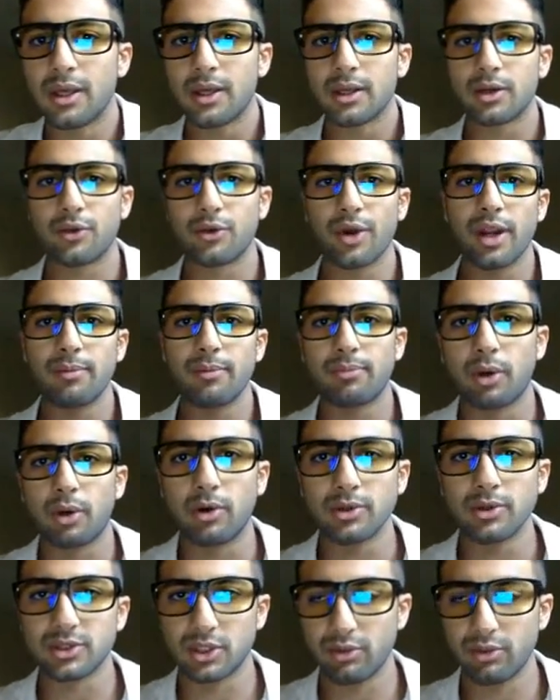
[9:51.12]
great
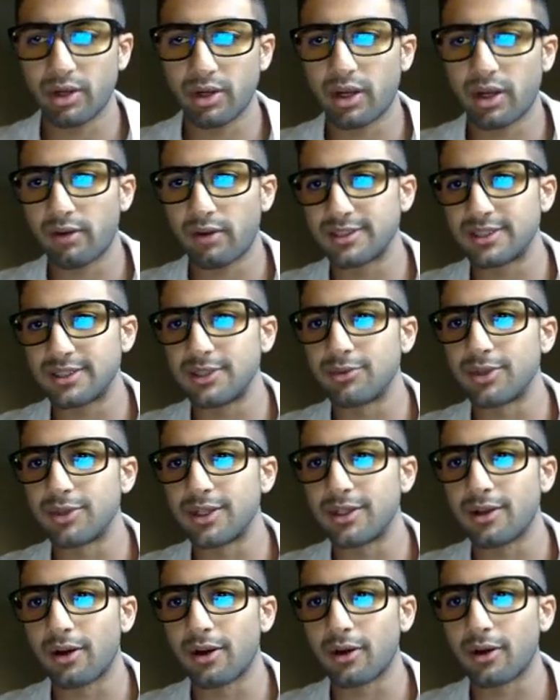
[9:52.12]
post. So you want to obviously
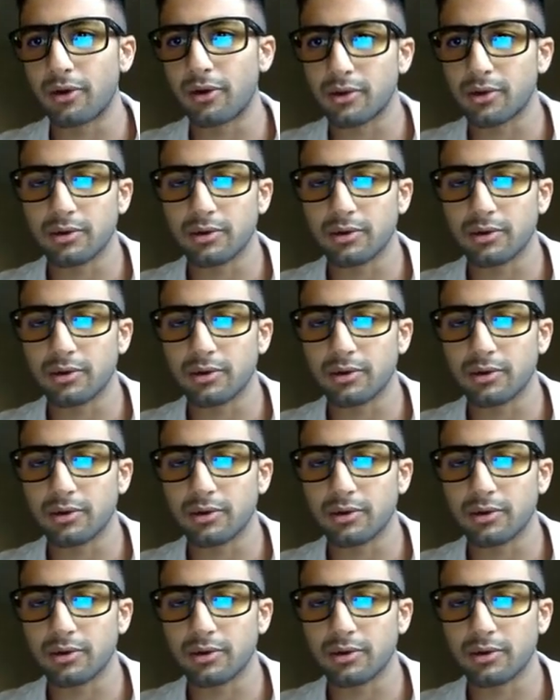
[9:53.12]
read the article.